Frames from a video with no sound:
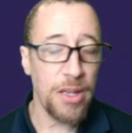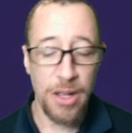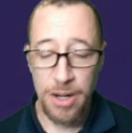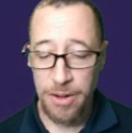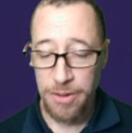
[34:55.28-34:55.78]

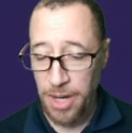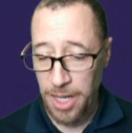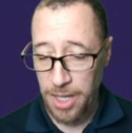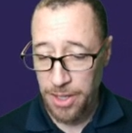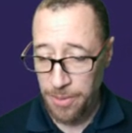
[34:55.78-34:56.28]
All
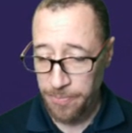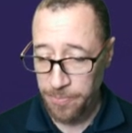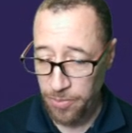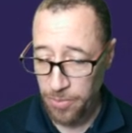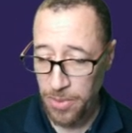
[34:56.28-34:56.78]
right.
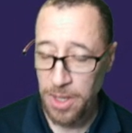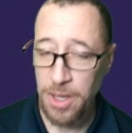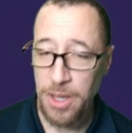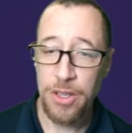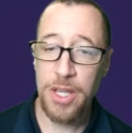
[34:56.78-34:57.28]

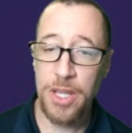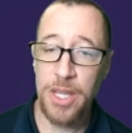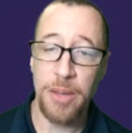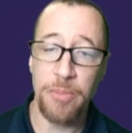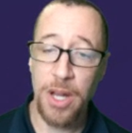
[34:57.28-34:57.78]
Good
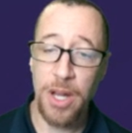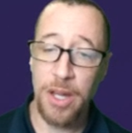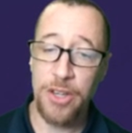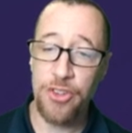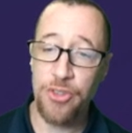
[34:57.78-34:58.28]
game.
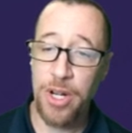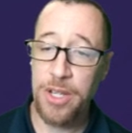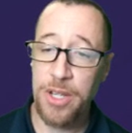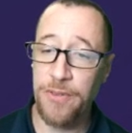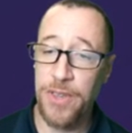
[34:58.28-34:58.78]

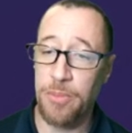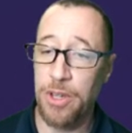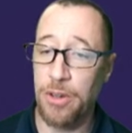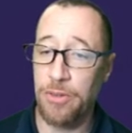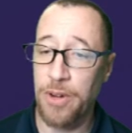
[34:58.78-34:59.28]
Instructive game,
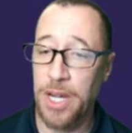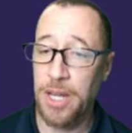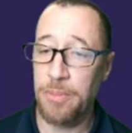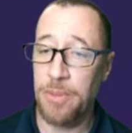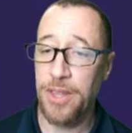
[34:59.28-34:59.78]
too, right? I
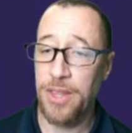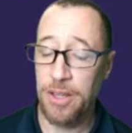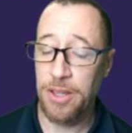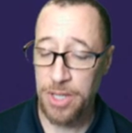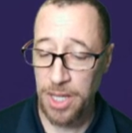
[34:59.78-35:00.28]
mean, I think there was a